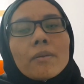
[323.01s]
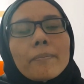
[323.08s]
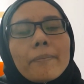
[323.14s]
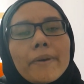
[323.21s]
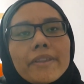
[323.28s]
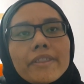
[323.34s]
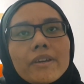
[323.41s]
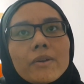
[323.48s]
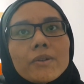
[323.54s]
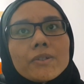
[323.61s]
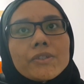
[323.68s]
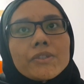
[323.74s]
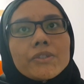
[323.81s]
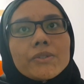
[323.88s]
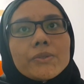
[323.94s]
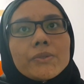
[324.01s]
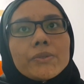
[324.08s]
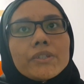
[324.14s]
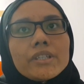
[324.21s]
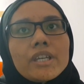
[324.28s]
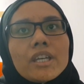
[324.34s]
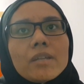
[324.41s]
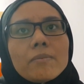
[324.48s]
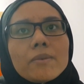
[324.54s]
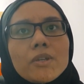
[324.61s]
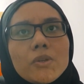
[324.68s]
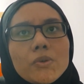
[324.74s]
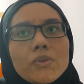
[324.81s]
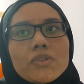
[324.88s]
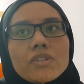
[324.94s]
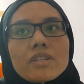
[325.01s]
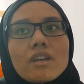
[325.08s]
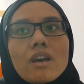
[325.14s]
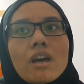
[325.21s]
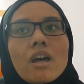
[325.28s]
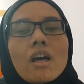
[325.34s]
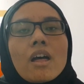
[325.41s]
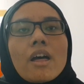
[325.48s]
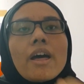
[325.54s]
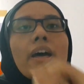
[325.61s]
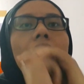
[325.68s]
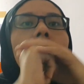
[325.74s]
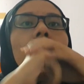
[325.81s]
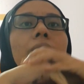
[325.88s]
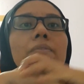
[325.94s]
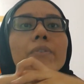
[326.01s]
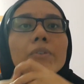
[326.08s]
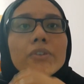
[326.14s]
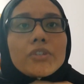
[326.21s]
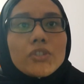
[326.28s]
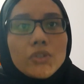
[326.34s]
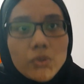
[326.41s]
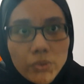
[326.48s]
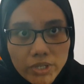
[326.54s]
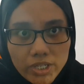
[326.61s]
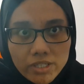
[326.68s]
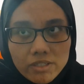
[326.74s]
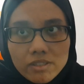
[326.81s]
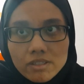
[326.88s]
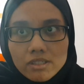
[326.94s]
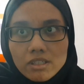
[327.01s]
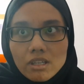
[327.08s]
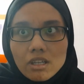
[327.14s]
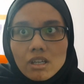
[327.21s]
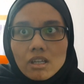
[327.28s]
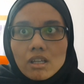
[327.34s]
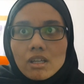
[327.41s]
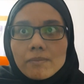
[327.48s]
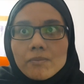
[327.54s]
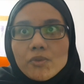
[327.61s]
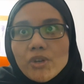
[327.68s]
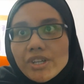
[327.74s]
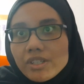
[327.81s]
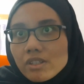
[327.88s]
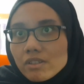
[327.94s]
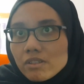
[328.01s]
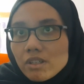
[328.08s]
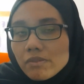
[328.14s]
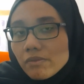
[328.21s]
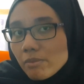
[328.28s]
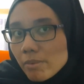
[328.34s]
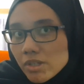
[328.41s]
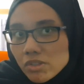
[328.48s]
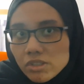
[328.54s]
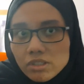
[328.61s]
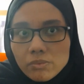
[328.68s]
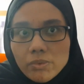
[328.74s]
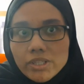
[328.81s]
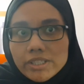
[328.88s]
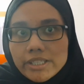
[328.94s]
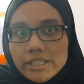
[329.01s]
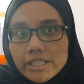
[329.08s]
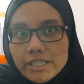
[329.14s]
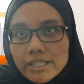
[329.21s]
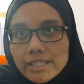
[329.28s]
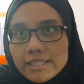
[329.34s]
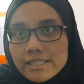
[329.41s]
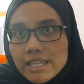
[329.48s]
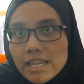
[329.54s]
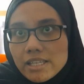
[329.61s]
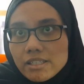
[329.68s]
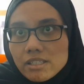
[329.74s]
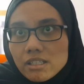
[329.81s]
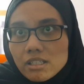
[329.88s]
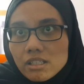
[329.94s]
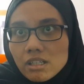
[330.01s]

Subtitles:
but they also can be used for the students to access information while taking a test,